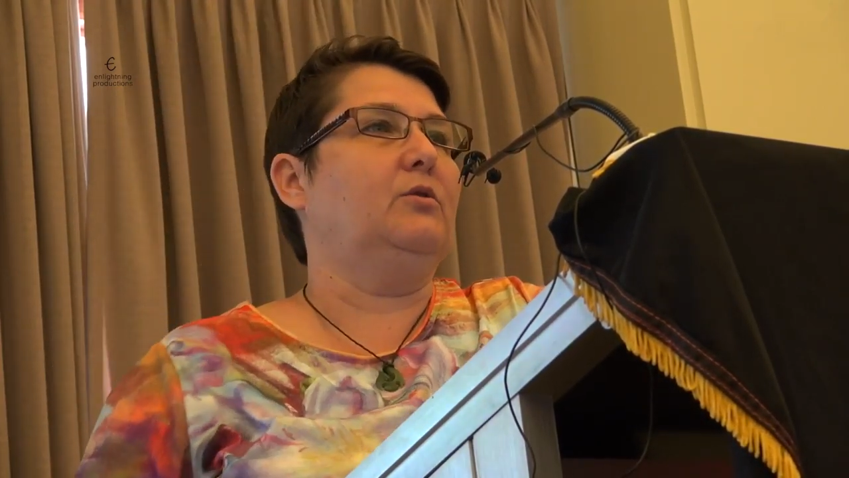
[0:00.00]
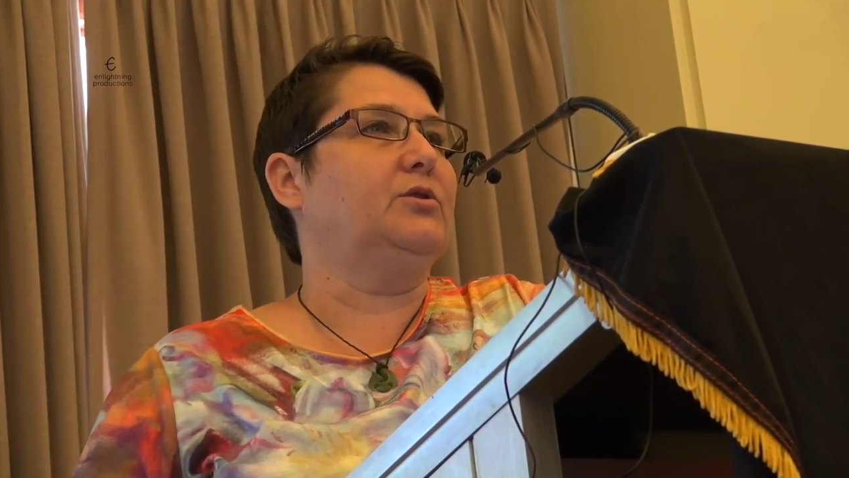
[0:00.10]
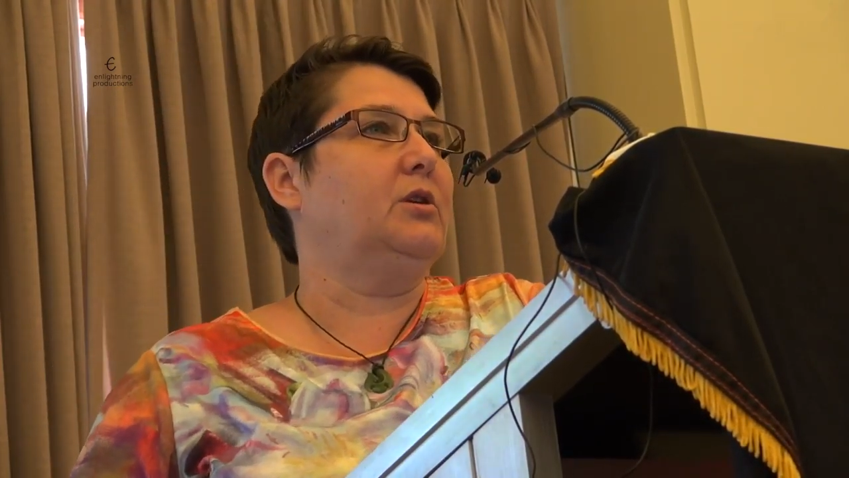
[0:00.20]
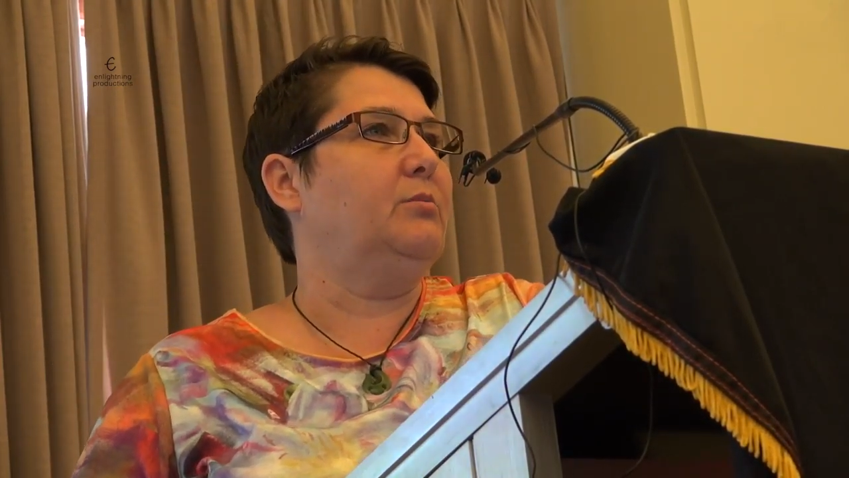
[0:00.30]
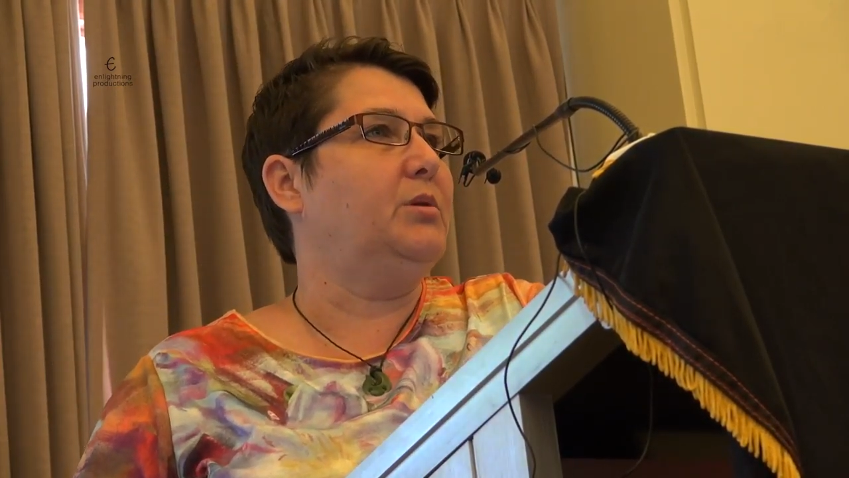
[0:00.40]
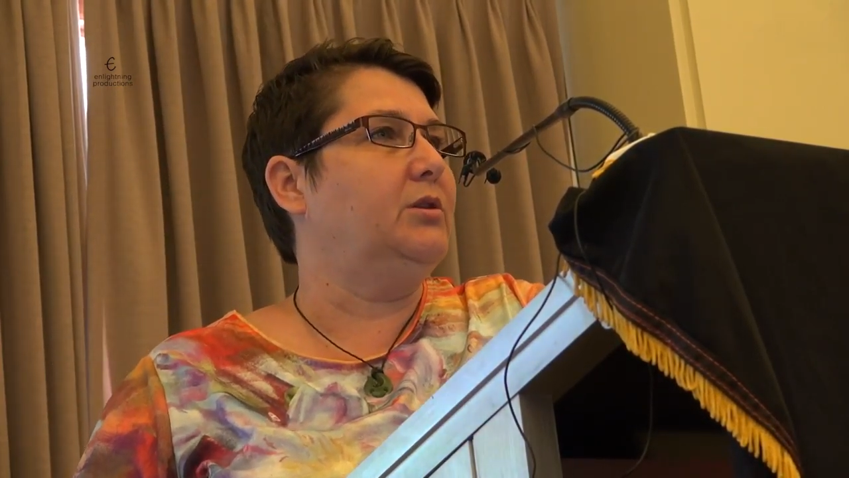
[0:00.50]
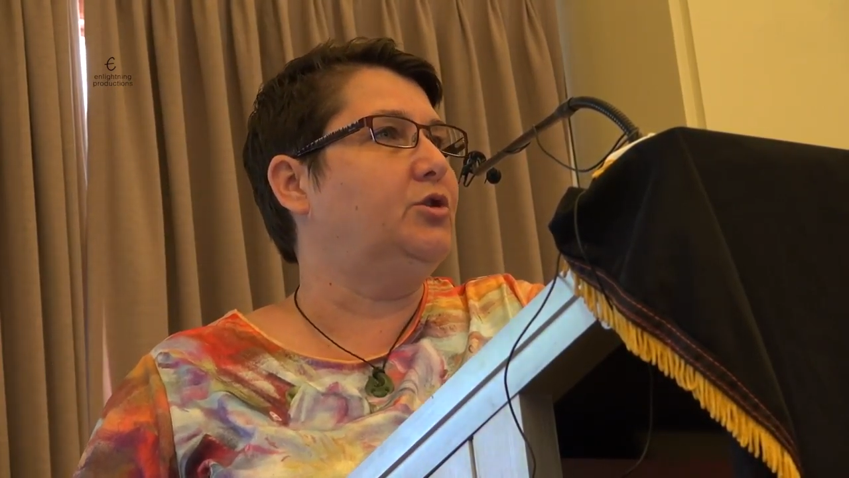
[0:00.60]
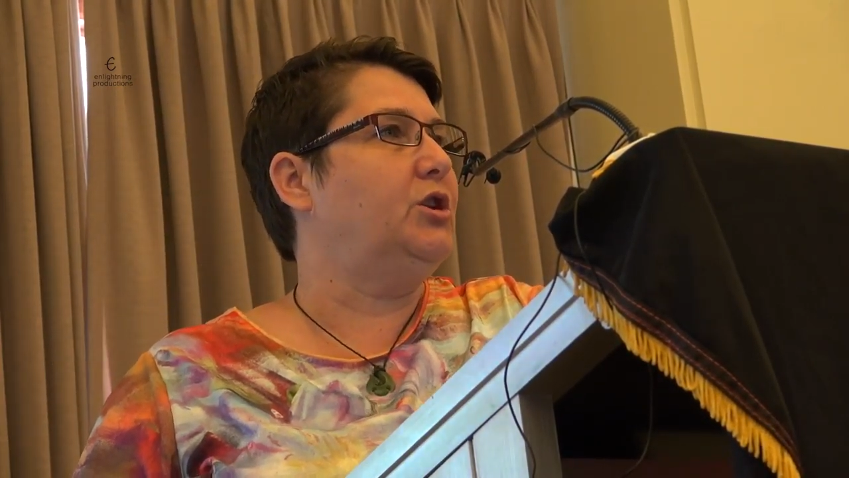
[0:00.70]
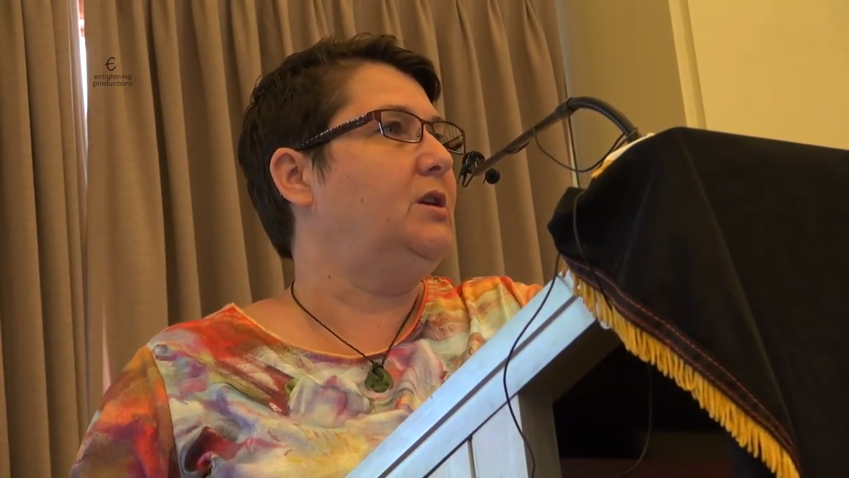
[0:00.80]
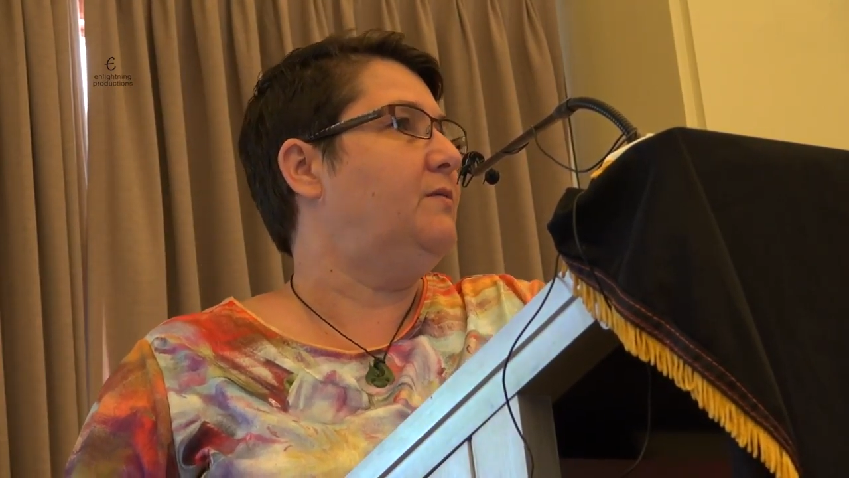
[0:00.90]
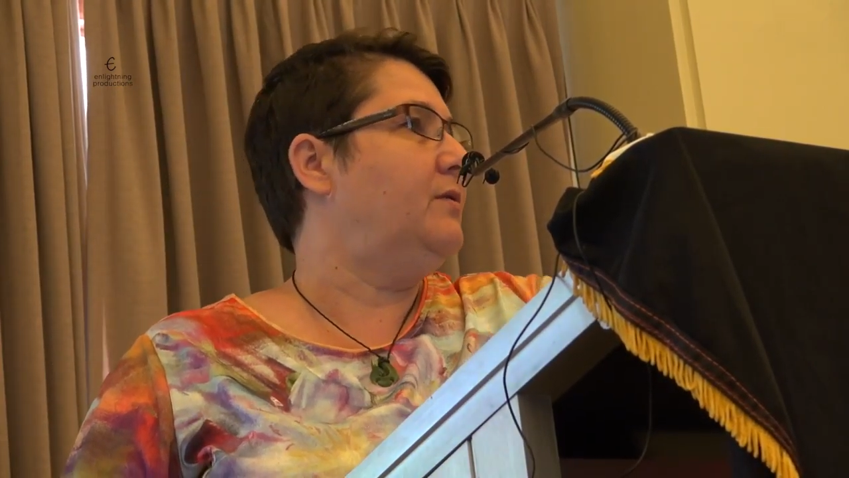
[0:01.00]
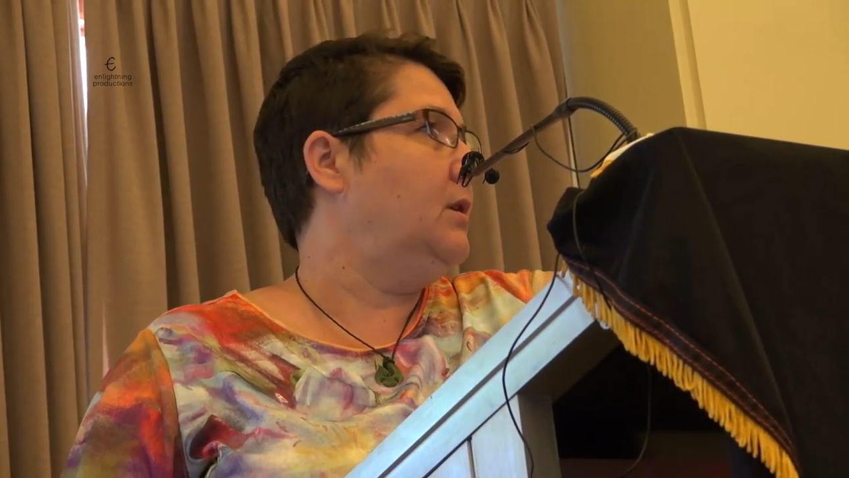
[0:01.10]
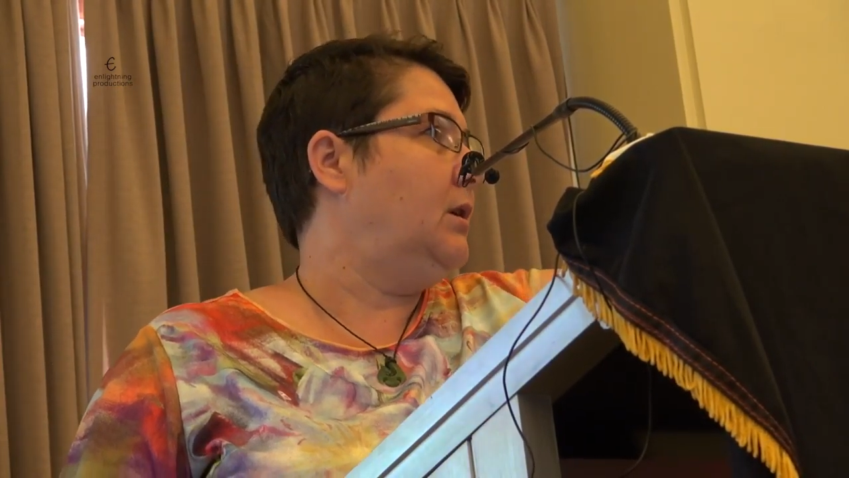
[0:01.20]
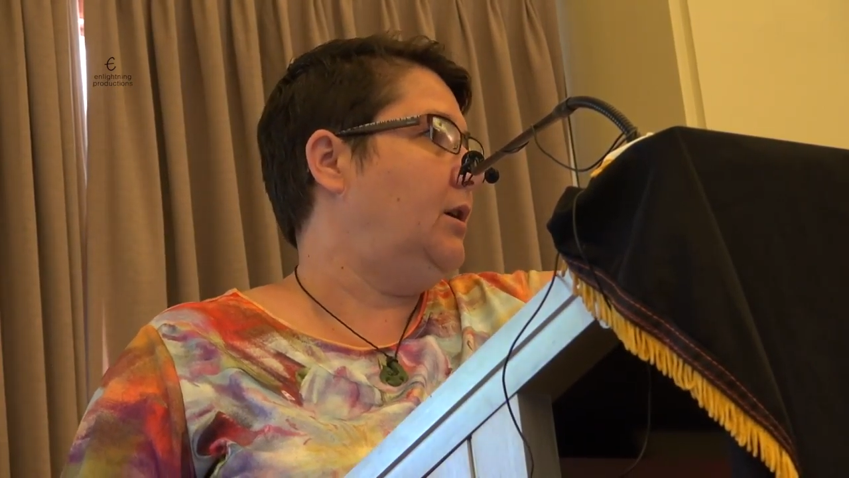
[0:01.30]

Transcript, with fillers: is going to be the chief,